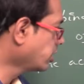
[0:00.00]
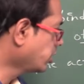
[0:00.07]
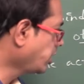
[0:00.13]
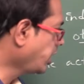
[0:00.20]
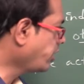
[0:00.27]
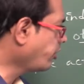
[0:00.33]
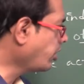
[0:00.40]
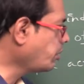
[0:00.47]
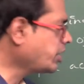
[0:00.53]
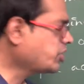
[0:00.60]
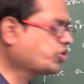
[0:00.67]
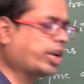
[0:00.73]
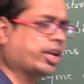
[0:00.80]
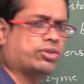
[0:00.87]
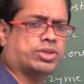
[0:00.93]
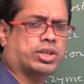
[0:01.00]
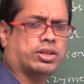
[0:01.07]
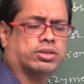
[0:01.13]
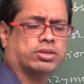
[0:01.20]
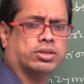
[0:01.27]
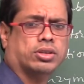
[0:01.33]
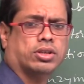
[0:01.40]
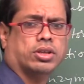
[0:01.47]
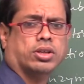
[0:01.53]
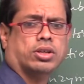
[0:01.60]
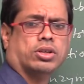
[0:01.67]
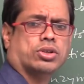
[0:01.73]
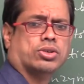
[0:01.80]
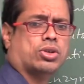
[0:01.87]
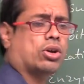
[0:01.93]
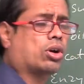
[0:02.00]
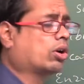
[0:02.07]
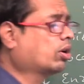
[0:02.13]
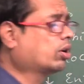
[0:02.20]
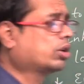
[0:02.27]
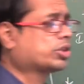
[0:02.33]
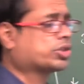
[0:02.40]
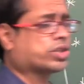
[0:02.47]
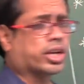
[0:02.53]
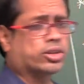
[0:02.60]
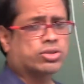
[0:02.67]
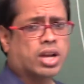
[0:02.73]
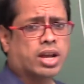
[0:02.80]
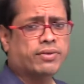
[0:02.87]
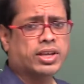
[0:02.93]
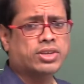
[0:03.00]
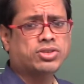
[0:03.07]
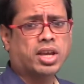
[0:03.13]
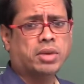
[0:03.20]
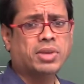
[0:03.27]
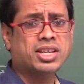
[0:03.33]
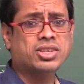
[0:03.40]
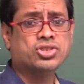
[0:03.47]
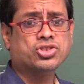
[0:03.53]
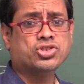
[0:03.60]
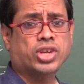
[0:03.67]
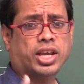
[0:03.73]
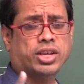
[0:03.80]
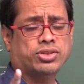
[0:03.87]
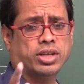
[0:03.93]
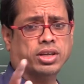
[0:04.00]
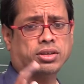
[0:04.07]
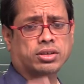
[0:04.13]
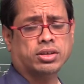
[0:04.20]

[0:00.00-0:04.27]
It will be changed. So, structure of enzyme is changed.